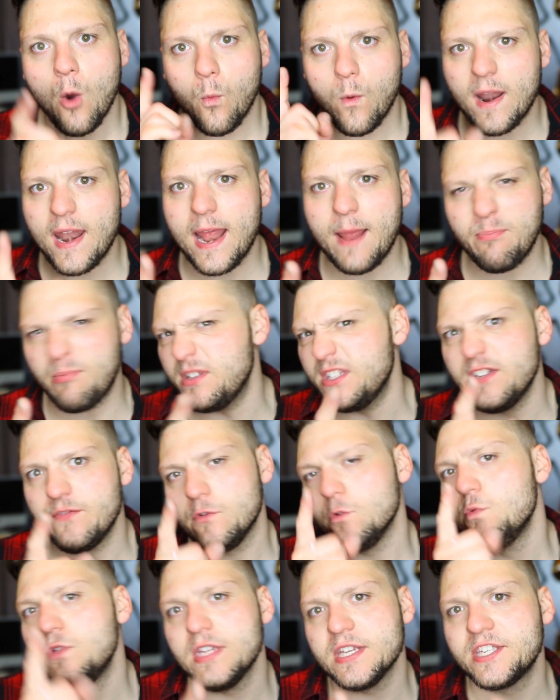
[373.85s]
What happens
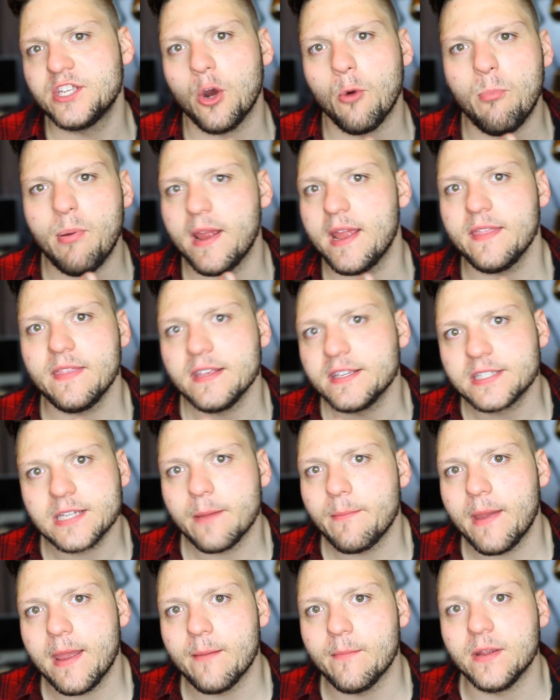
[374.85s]
if you disobey this
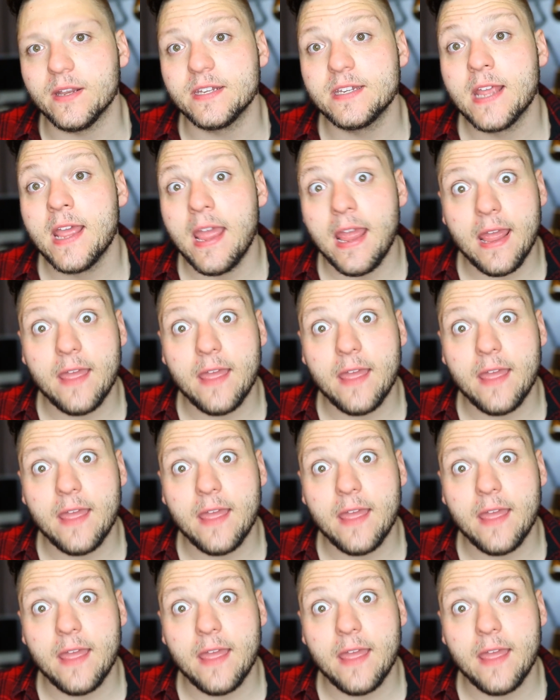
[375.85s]
commandment?